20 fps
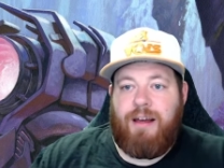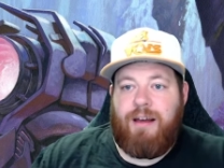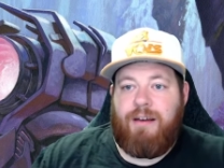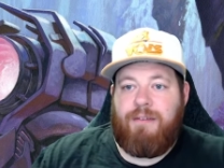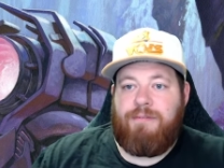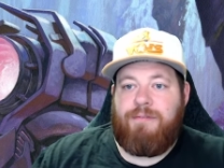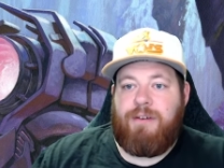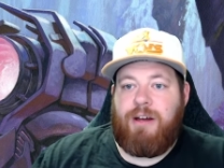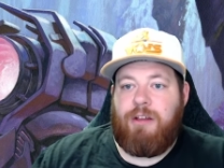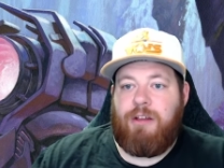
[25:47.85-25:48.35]

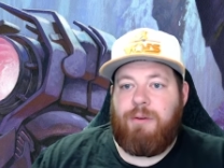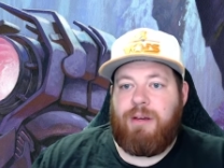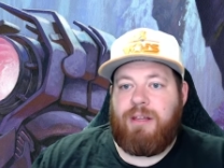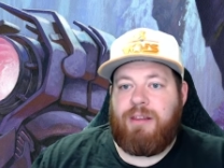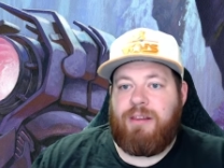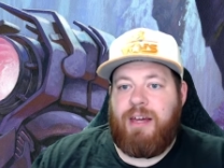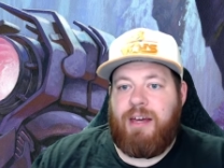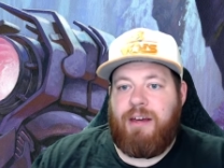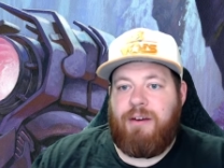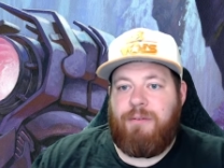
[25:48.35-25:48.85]

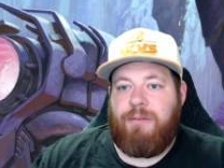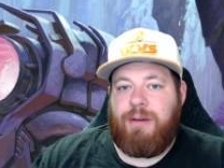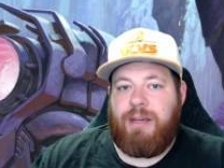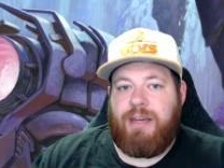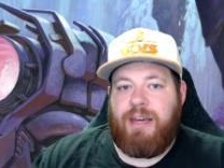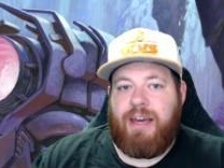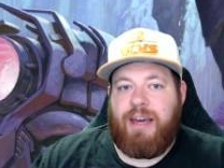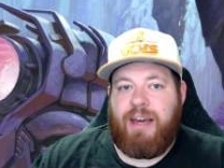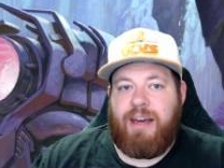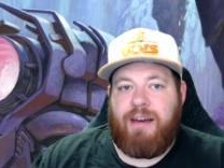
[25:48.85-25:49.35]
Following that, we
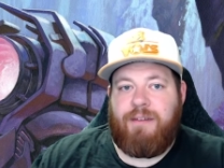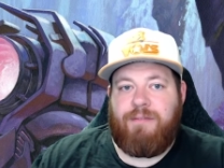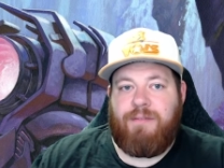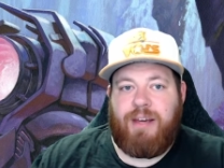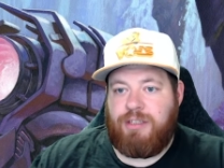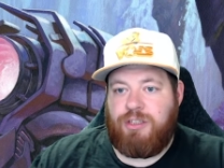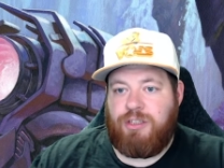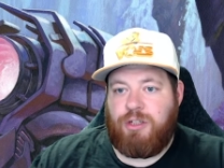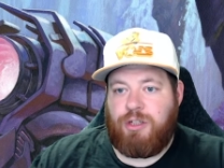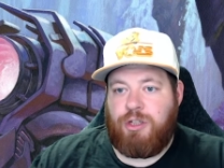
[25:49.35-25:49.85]
have
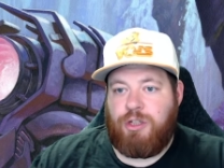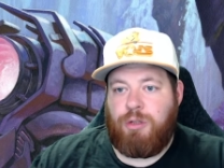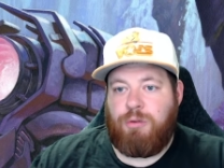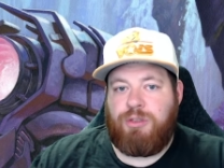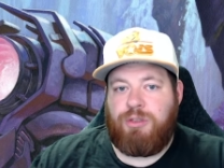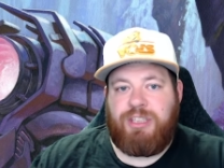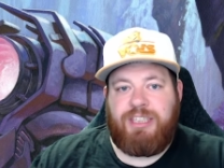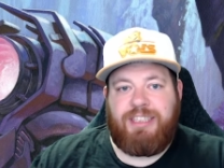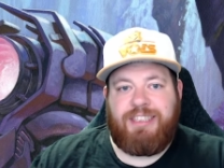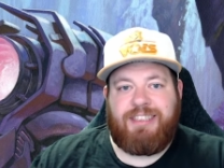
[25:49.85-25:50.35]
a
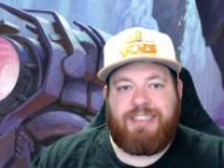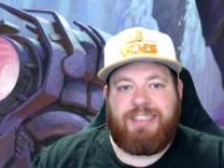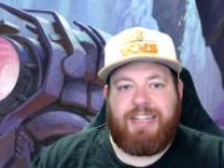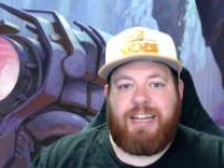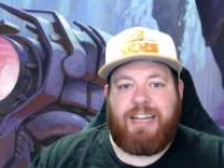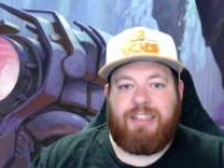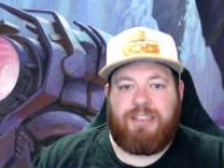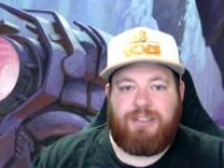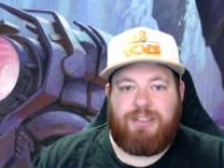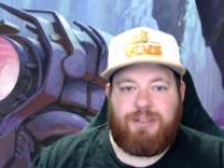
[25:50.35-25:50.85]
Dokuchi
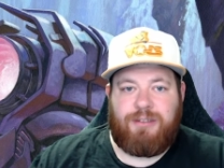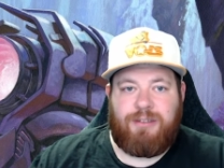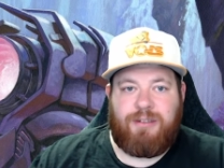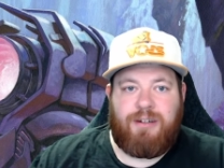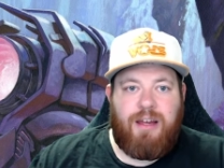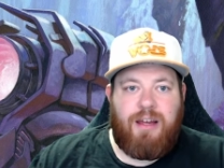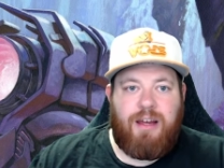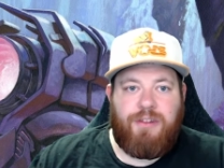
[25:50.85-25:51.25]
Silencer.